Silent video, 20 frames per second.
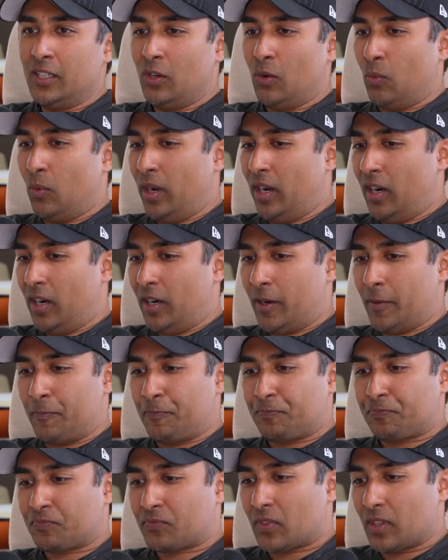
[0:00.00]
where
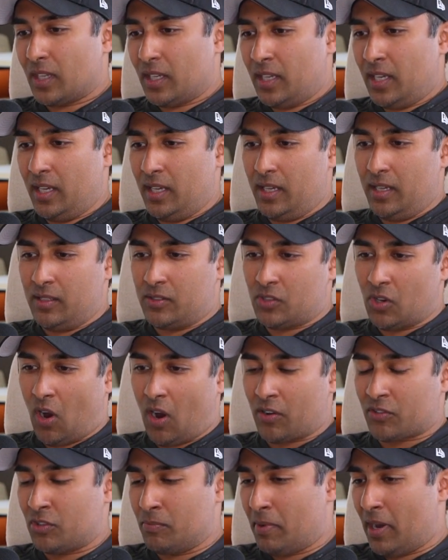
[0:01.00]
he
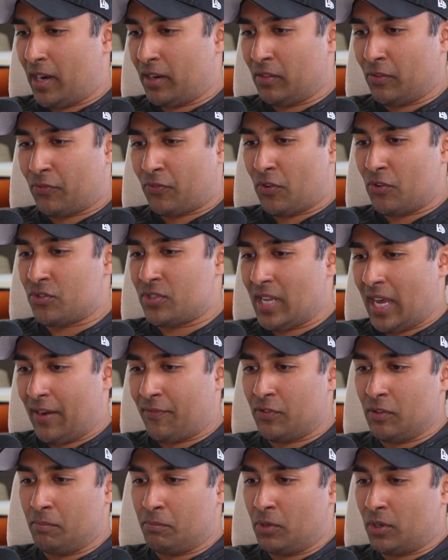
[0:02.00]
talks about in the first
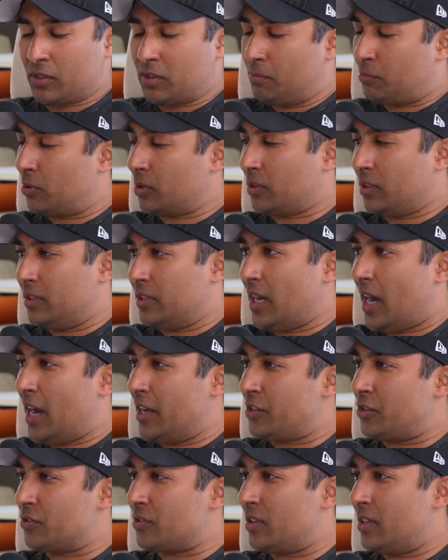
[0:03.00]
half of the book, the Brooklyn
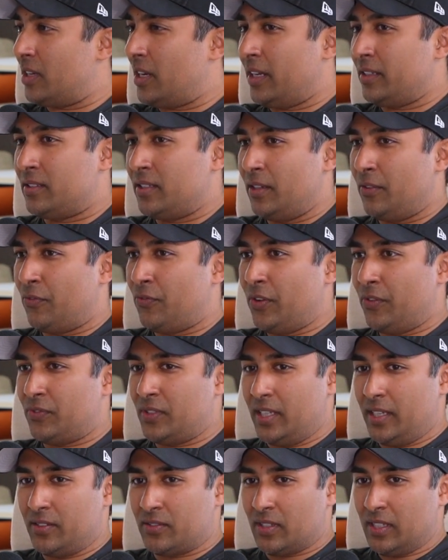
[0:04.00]
Dodgers in the
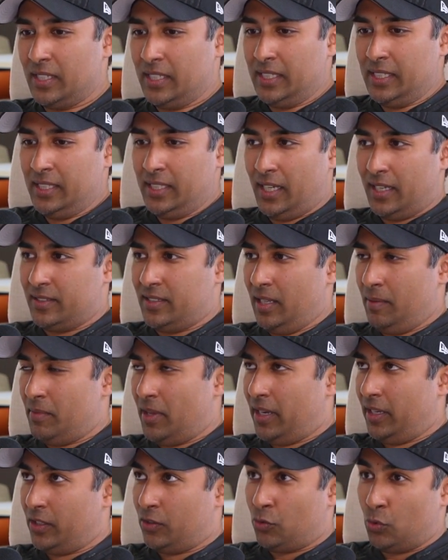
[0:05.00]
1950s, a team
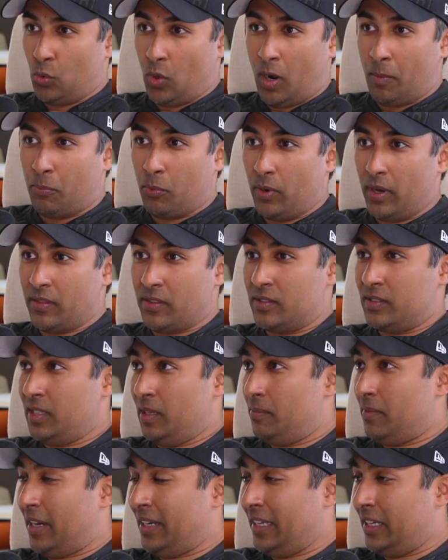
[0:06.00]
that he grew up with, a
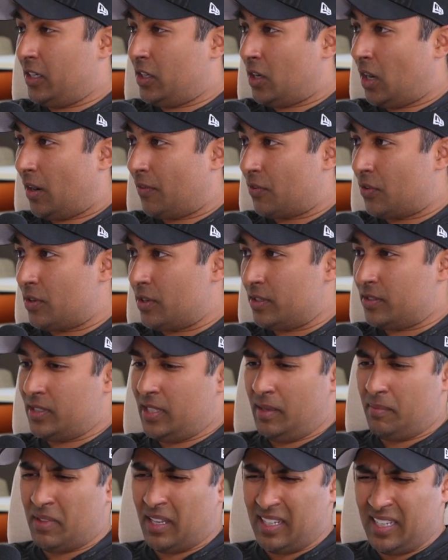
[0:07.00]
team that he covered, a
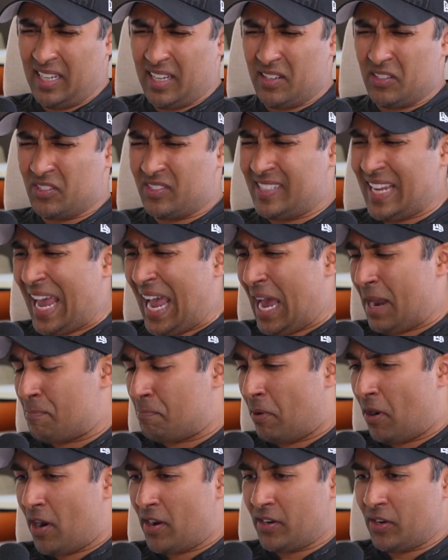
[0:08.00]
team that he and his dad
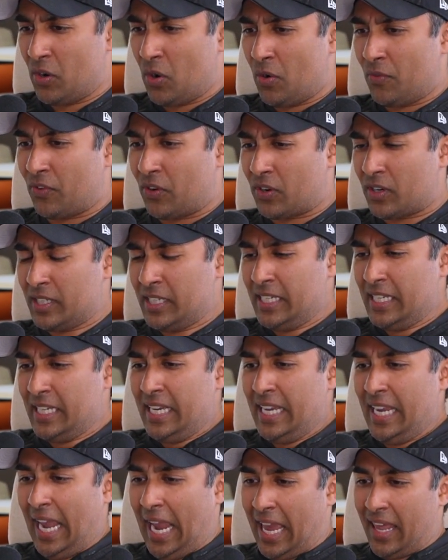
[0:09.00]
bonded over.
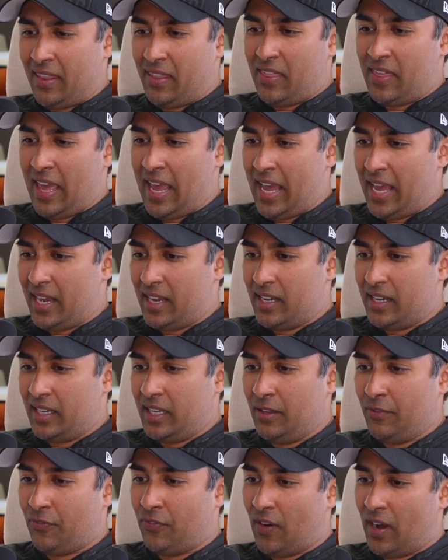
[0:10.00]
And then
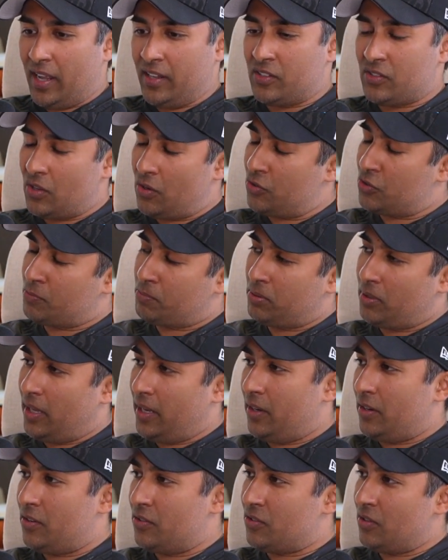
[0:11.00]
he finds those
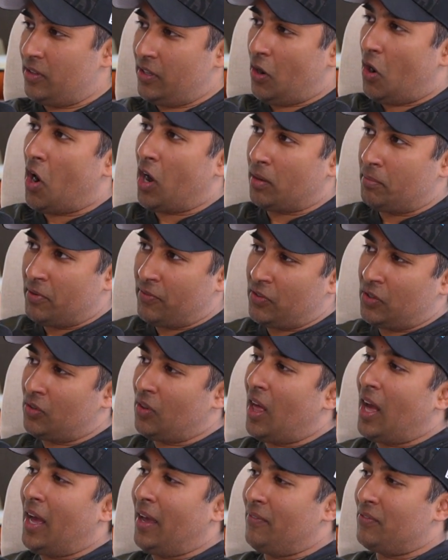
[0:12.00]
players in the autumn of their
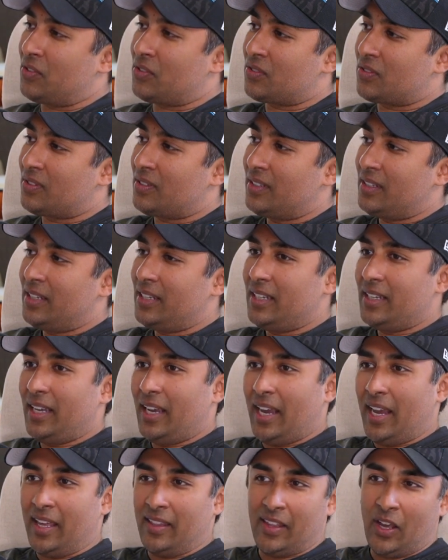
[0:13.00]
lives.
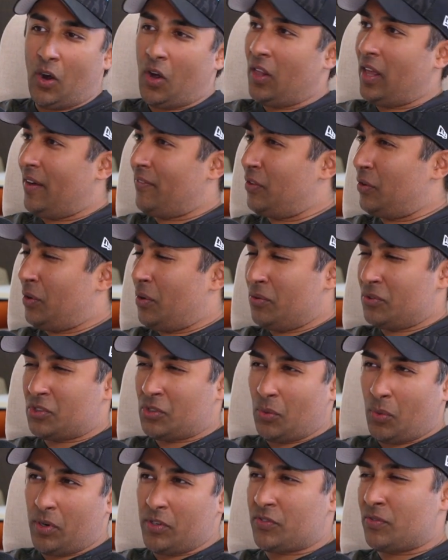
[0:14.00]
And they all have their own
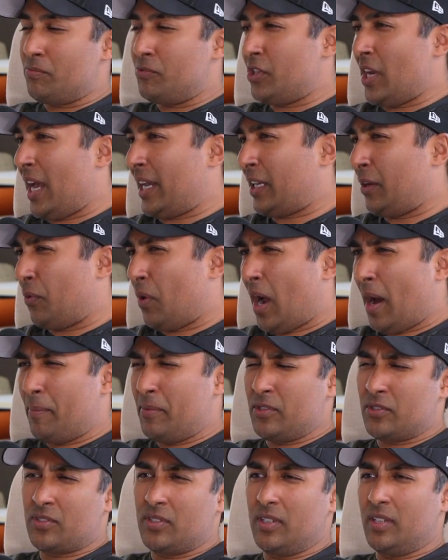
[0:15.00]
stories, from Jackie
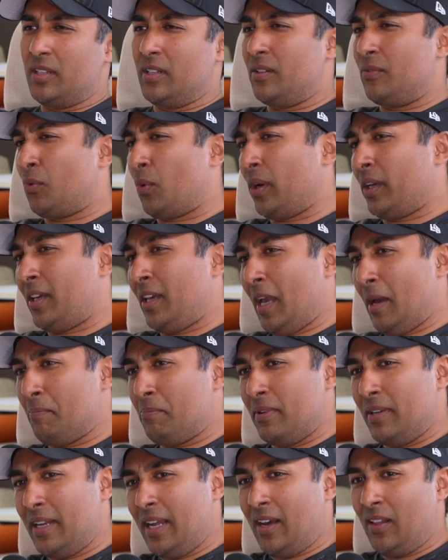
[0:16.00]
Robinson and Roy
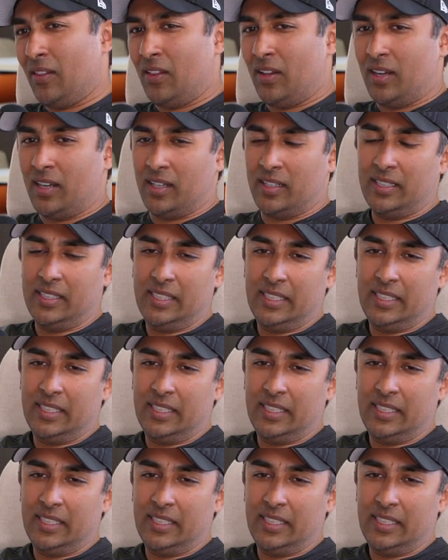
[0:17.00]
Campanella.